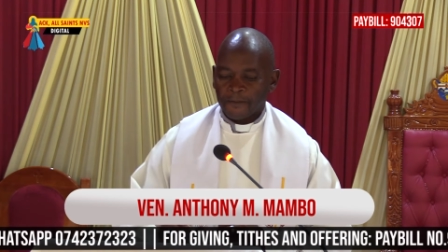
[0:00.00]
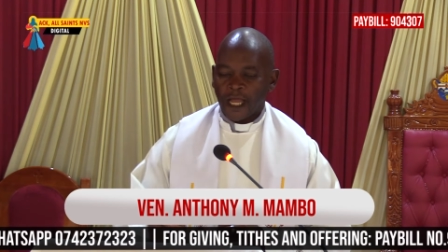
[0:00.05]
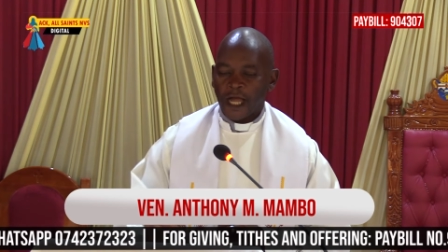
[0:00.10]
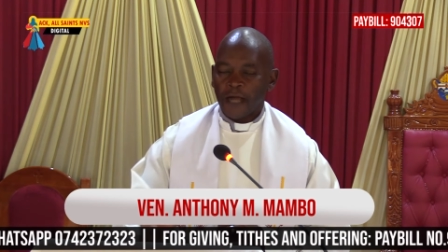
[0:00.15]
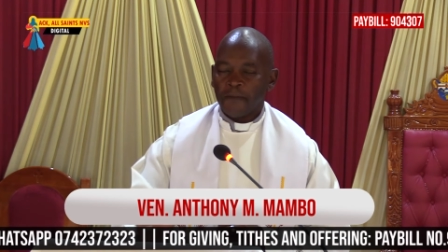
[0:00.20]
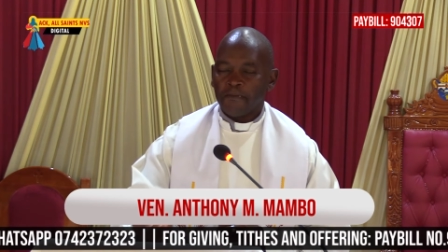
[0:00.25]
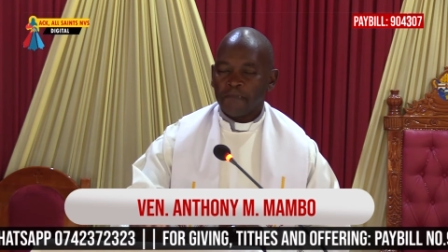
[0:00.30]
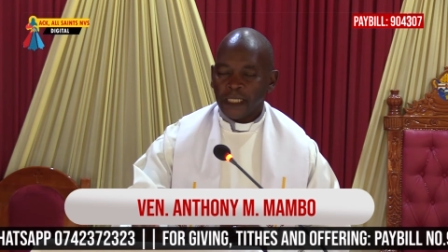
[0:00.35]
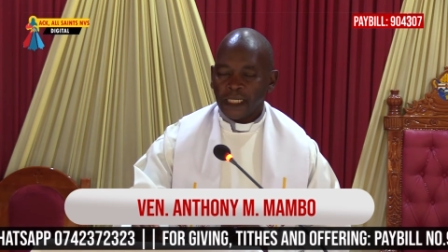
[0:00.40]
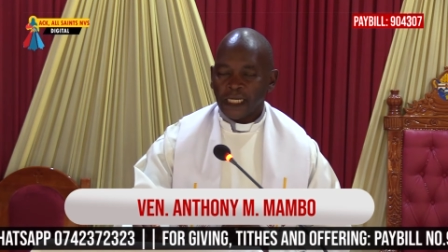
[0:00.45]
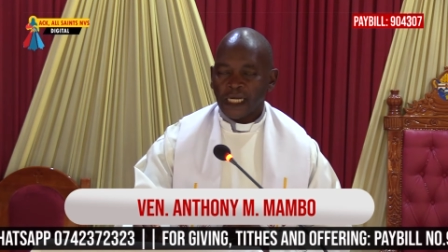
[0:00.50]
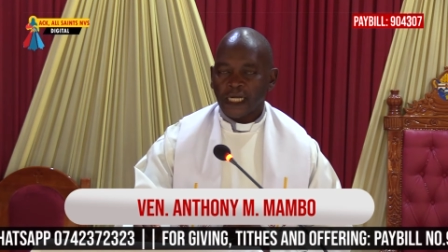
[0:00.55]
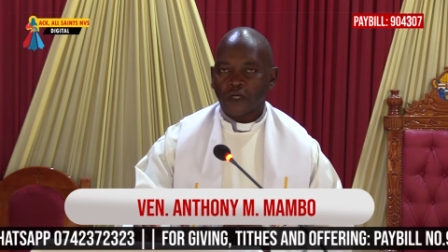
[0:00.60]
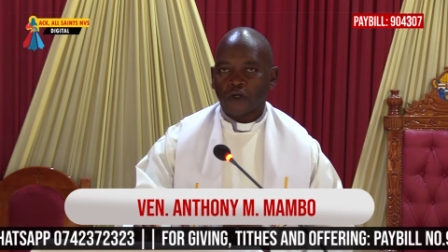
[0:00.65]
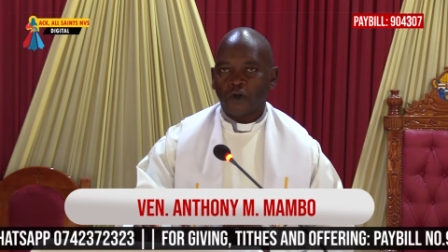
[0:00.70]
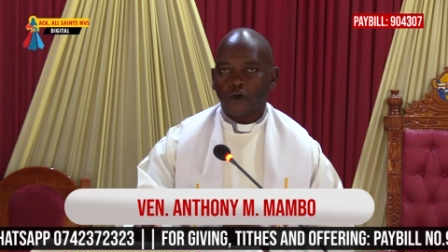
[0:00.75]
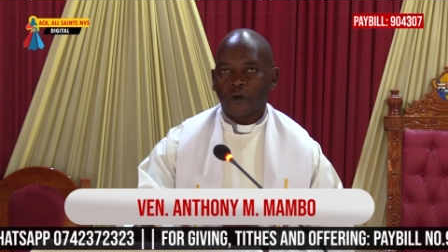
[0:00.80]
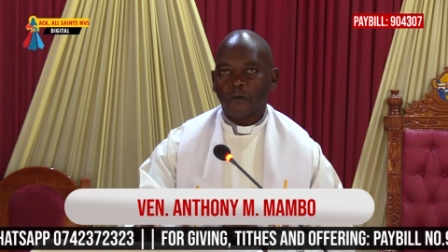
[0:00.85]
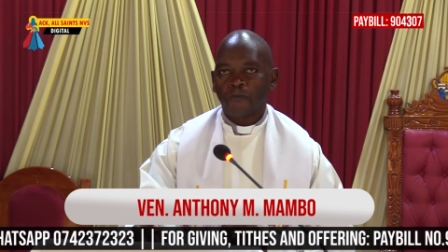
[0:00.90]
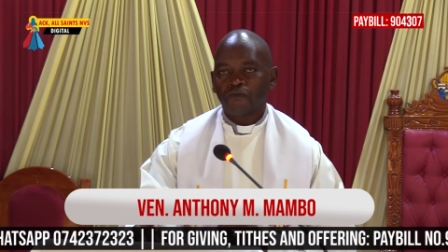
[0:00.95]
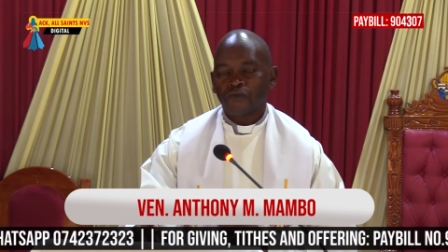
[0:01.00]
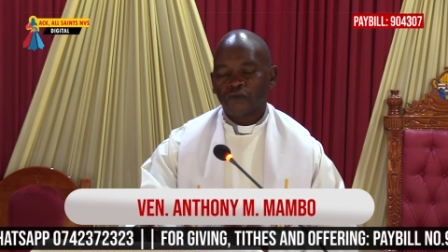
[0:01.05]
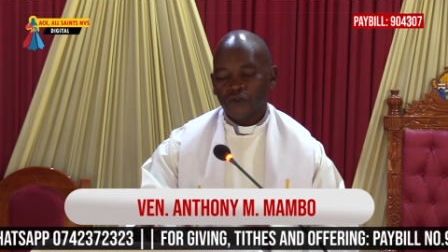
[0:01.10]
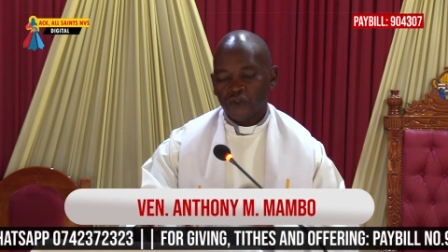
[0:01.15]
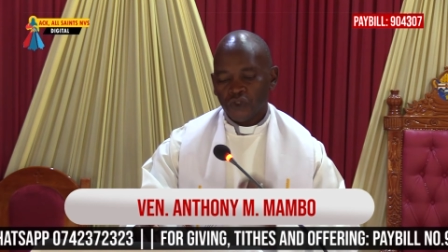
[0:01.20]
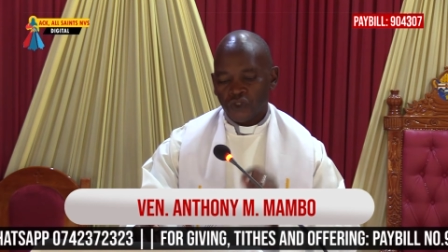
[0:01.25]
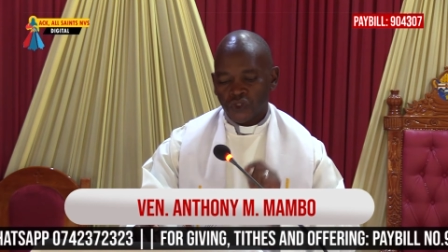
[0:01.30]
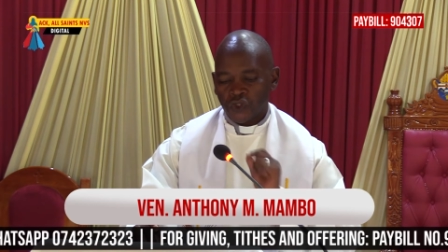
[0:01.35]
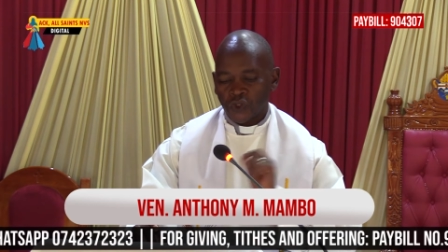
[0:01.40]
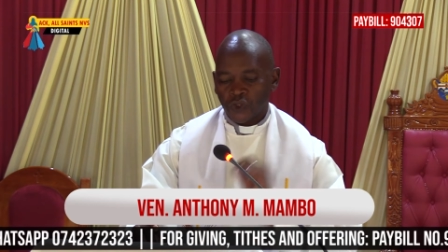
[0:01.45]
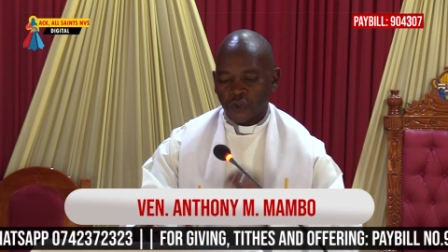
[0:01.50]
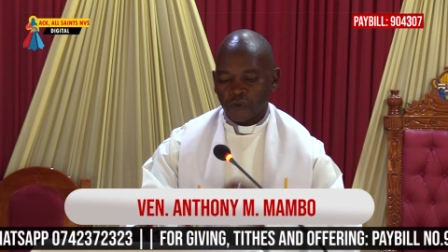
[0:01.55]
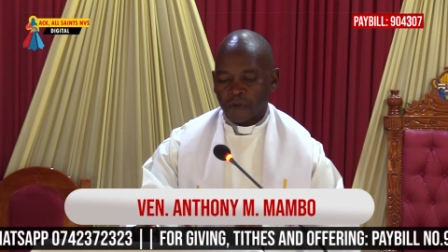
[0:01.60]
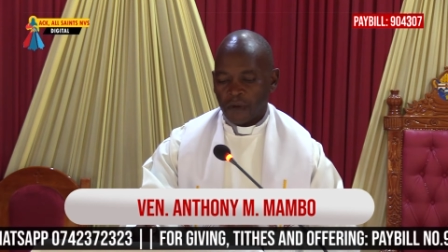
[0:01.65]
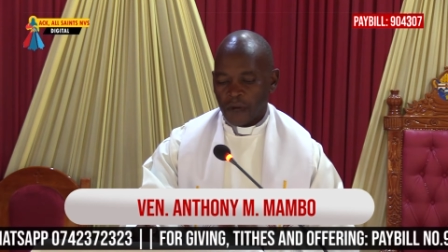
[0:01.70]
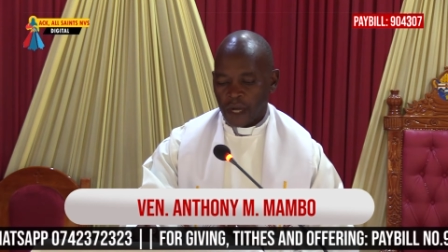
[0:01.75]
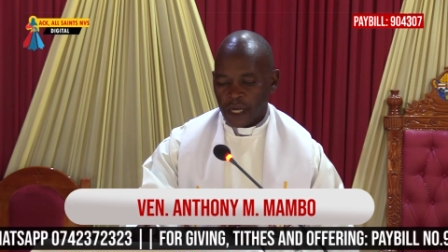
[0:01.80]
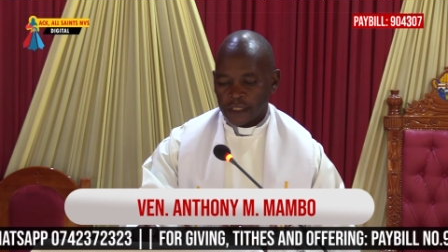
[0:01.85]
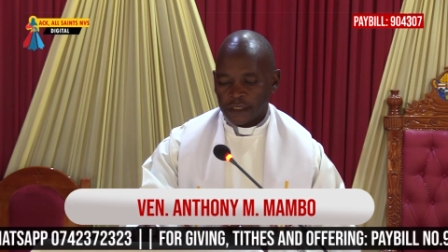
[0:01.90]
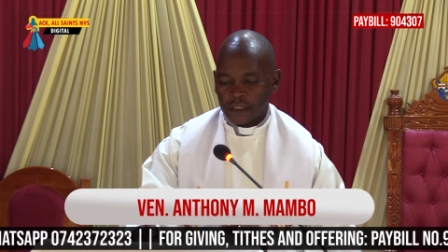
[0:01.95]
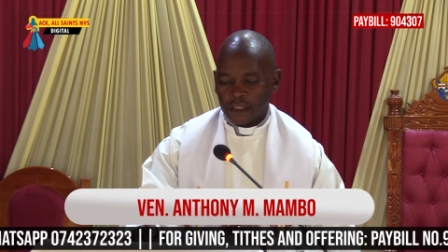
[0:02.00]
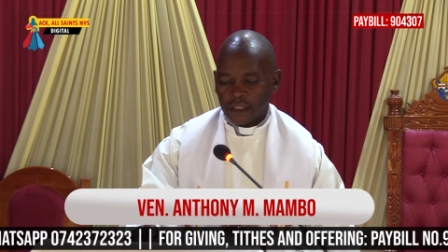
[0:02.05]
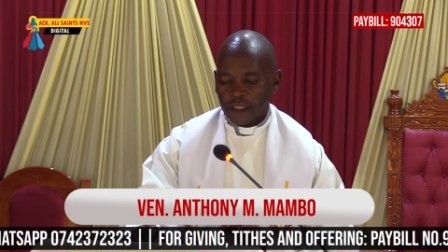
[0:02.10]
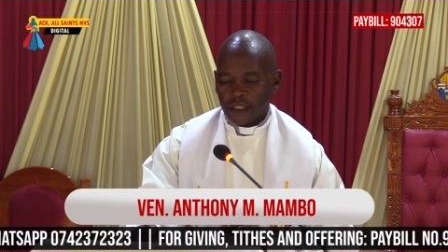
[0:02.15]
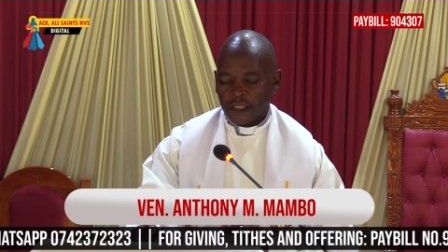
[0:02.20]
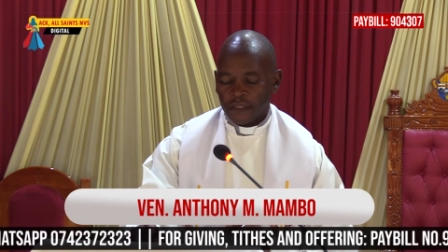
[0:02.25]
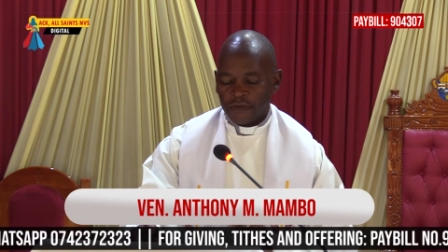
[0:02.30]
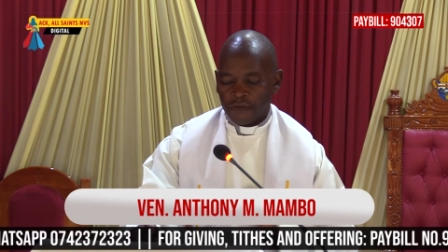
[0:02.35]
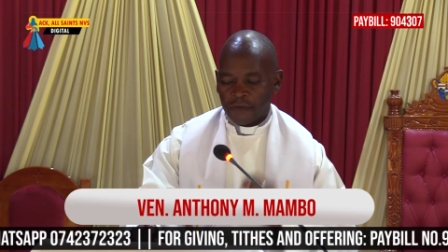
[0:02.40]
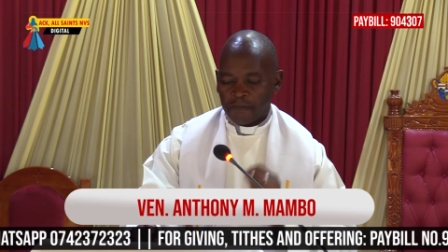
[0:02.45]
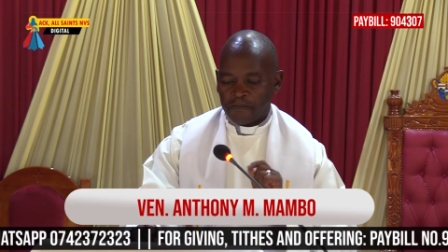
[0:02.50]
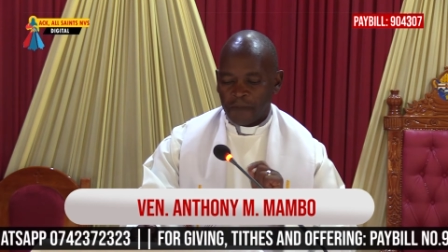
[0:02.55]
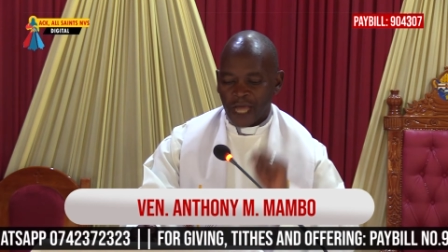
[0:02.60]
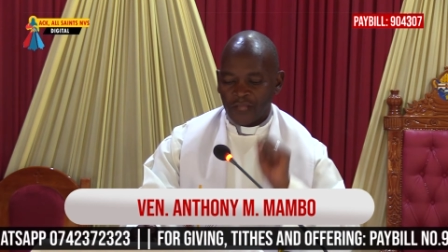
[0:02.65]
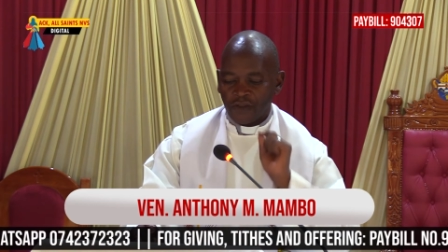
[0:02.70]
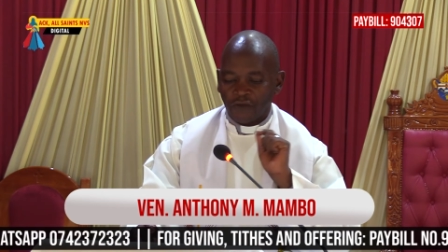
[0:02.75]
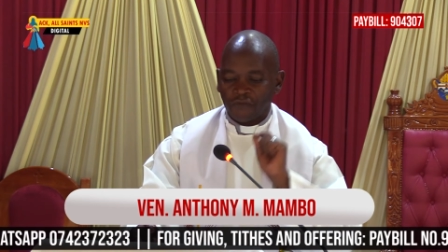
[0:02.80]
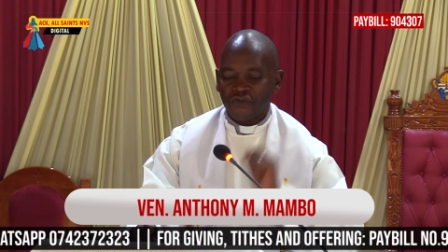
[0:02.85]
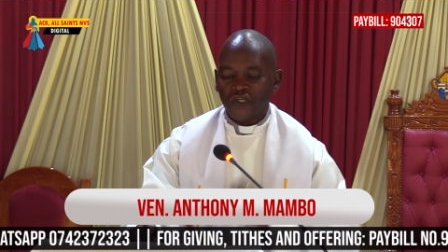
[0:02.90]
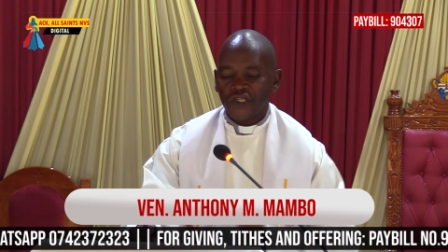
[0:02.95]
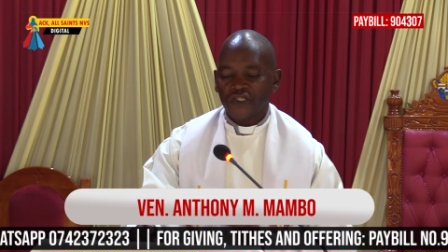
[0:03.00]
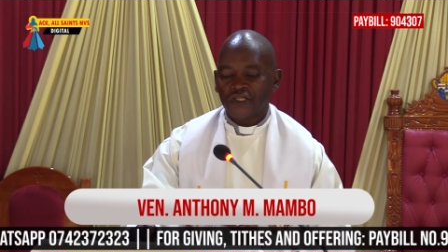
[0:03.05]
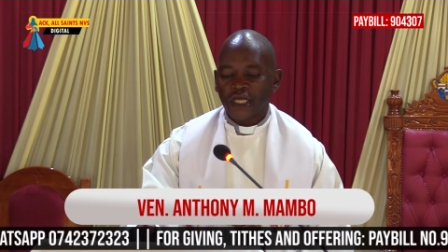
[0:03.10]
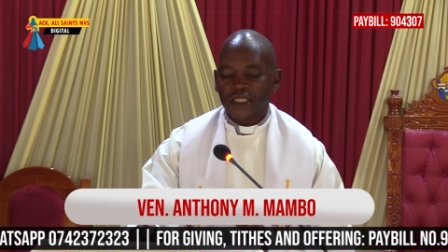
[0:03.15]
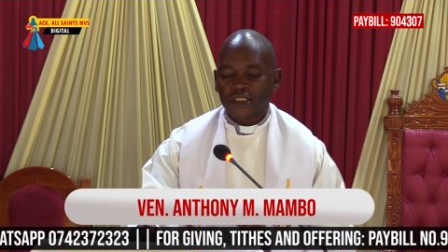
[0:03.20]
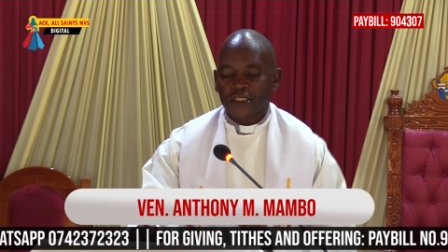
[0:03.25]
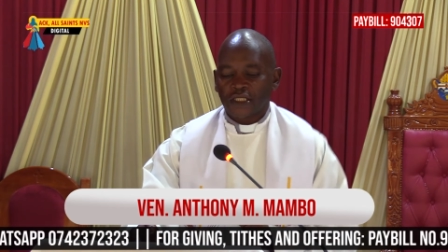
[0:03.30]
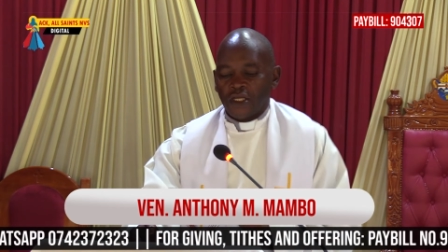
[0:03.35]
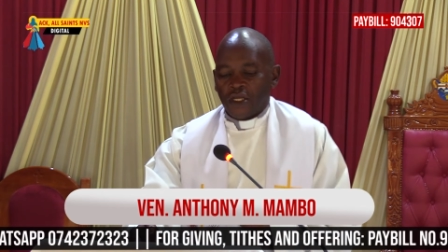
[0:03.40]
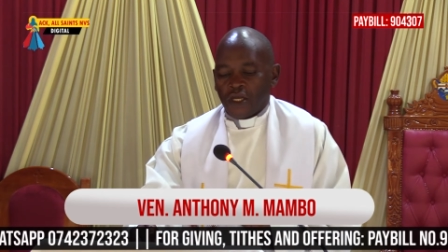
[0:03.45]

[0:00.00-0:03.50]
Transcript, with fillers: A miracle took place. The birth of Jesus